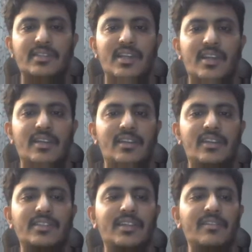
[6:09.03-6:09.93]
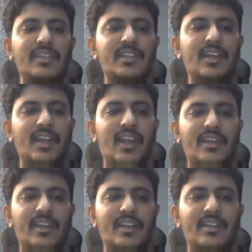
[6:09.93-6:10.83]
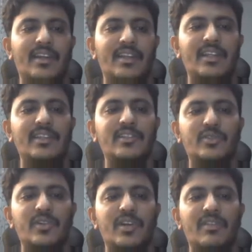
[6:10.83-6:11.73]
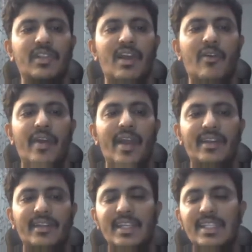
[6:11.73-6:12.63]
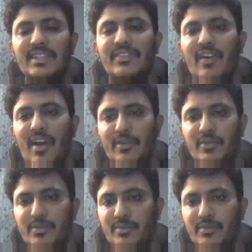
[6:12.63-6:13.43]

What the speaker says: and it is given the criteria that each student will have at least five